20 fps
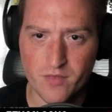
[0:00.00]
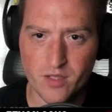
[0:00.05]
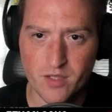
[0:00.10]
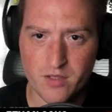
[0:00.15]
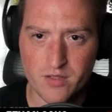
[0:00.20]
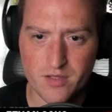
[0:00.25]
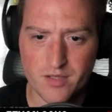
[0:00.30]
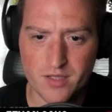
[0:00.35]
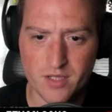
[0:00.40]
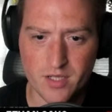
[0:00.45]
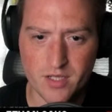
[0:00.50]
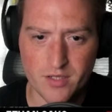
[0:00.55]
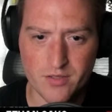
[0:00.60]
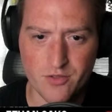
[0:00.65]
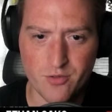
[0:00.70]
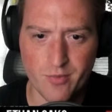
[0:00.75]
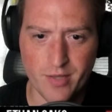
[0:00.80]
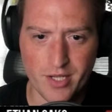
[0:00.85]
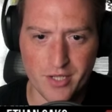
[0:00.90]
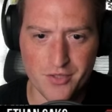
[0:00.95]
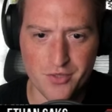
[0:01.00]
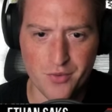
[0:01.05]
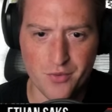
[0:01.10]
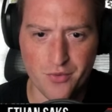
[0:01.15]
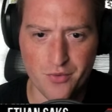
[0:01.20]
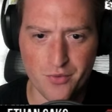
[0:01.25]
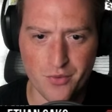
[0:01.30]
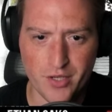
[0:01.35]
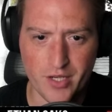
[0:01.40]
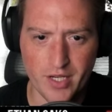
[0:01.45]
It's the 2 mana, 2
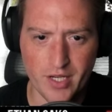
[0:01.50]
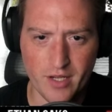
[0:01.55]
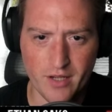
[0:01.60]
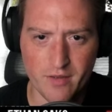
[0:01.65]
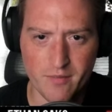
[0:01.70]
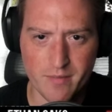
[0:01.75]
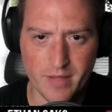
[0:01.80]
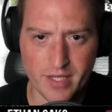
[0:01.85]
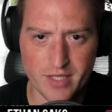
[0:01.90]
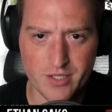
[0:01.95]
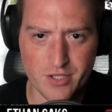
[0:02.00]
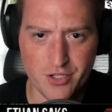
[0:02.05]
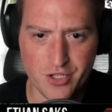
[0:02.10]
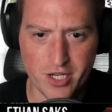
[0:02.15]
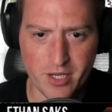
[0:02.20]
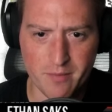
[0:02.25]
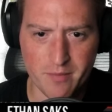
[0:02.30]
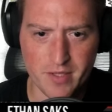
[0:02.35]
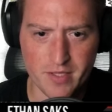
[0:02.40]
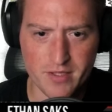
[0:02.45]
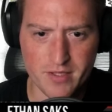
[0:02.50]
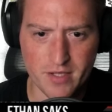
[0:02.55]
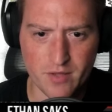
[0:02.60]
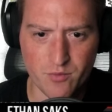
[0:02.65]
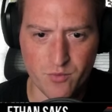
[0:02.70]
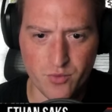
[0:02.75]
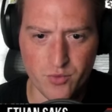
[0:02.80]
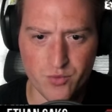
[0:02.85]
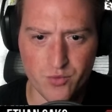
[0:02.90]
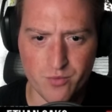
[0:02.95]
3, makes enchantments and
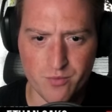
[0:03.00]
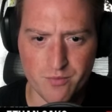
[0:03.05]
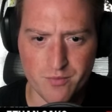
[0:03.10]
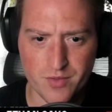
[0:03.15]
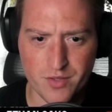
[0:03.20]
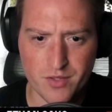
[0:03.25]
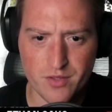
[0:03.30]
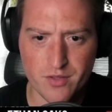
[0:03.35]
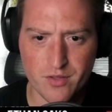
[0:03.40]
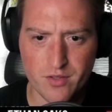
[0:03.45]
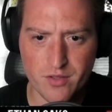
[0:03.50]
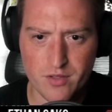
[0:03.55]
rooms